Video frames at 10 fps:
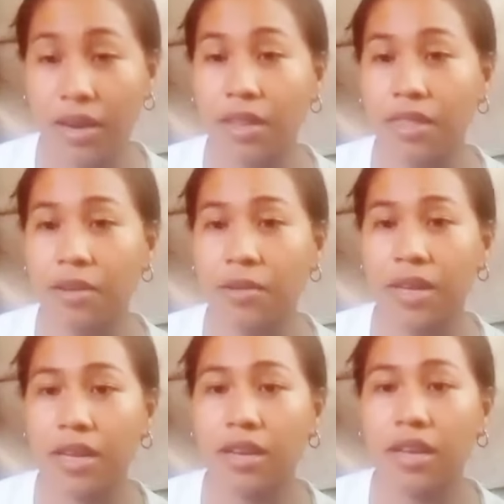
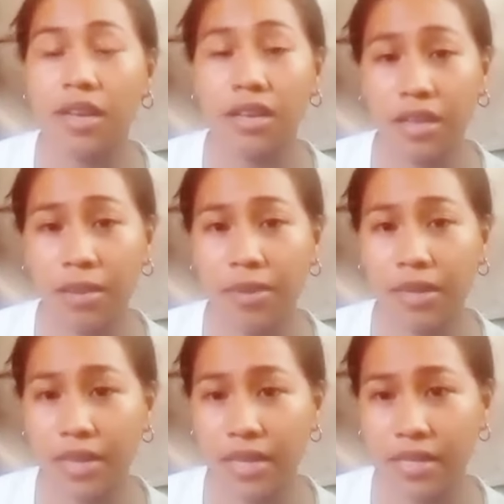Catherine de'
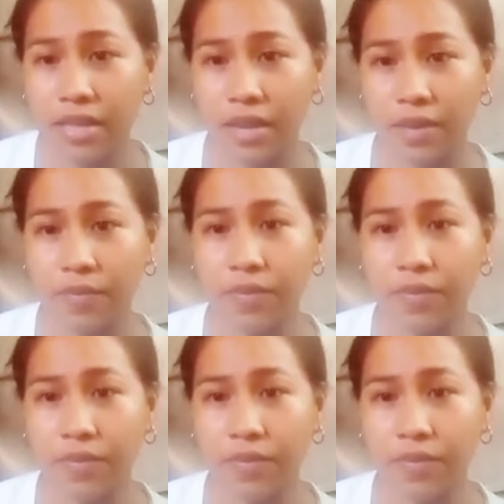Medici,